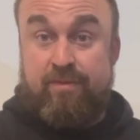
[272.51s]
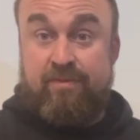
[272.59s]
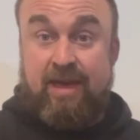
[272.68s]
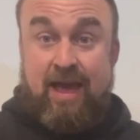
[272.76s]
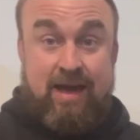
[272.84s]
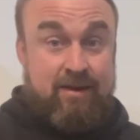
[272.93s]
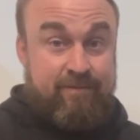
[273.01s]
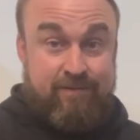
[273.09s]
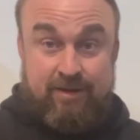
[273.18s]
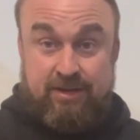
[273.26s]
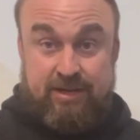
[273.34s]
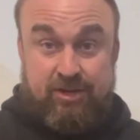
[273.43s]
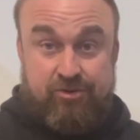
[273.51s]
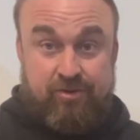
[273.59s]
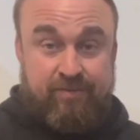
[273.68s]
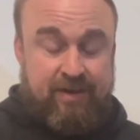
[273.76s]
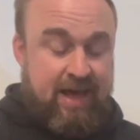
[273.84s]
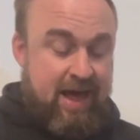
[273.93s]
if you can, find a teacher
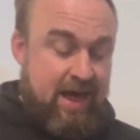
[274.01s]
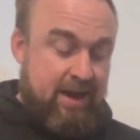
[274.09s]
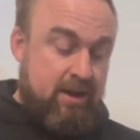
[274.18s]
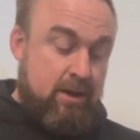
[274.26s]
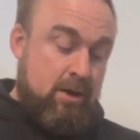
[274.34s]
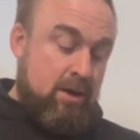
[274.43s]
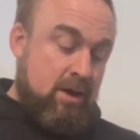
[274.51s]
if you can.